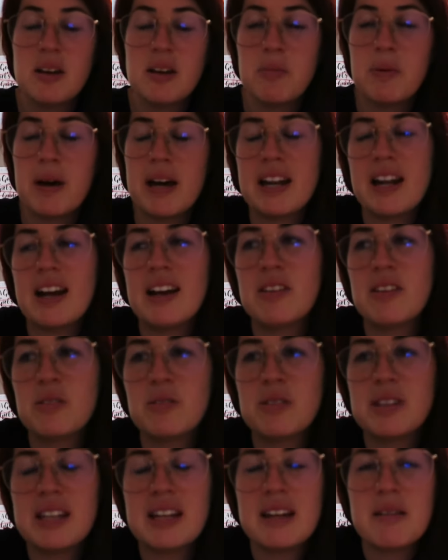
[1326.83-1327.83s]
but I
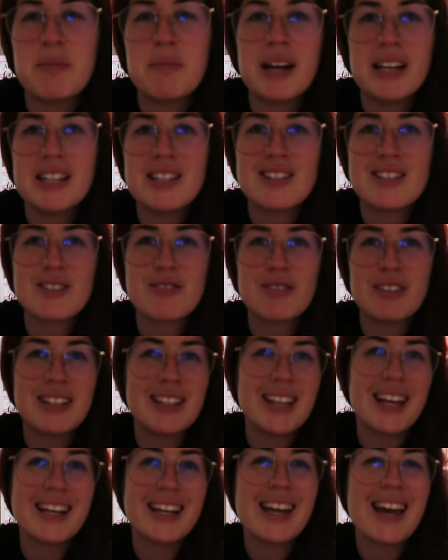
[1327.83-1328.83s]
thought that I might just
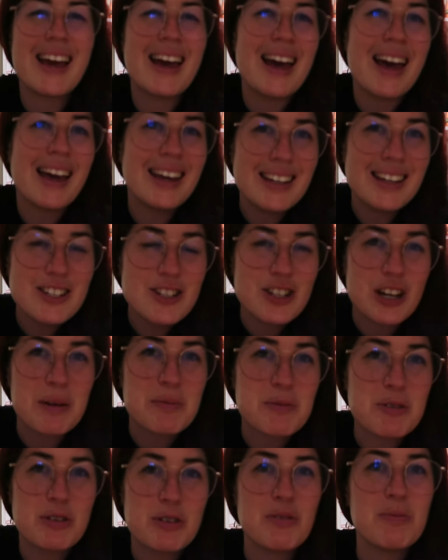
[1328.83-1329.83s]
read like a
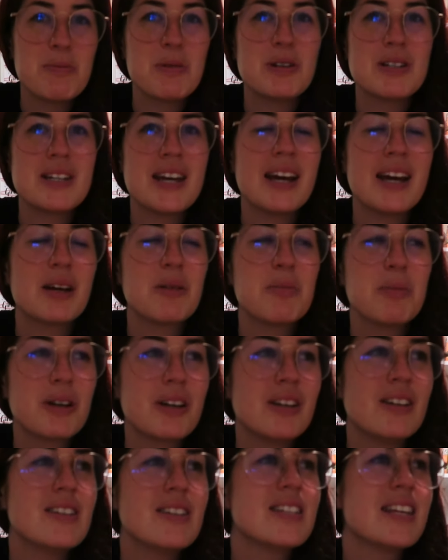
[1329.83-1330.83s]
chapter of MURTAGH
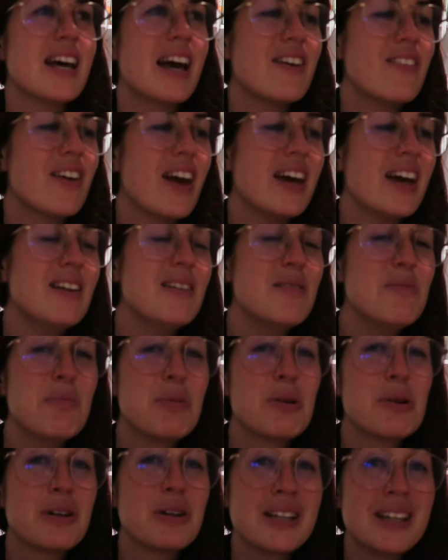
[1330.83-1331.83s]
because I've had a
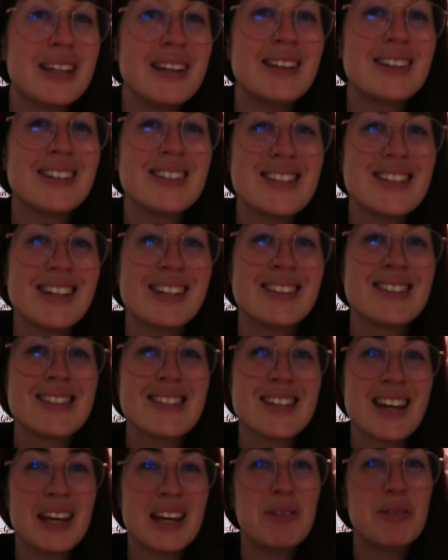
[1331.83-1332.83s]
pretty intense
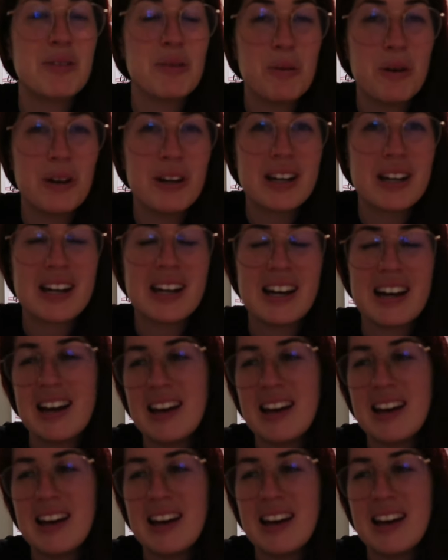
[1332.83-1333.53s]
day with work.